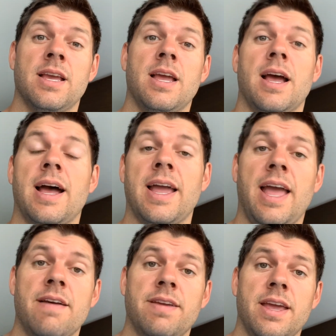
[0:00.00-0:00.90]
I
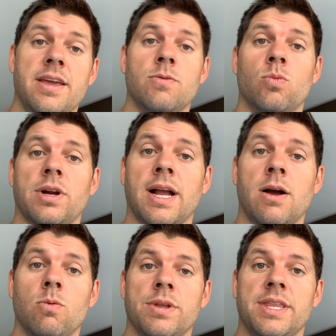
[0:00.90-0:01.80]
have a
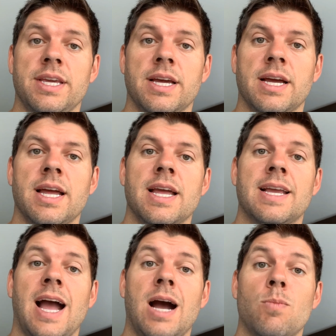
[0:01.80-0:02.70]
workout with the
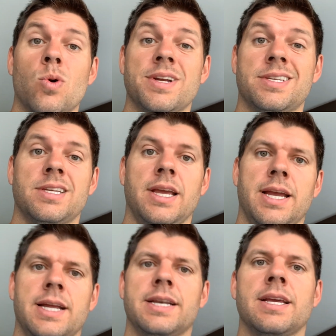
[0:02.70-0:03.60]
Cowboys,
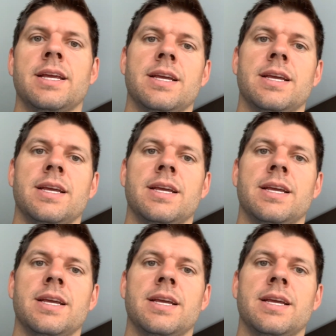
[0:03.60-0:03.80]
and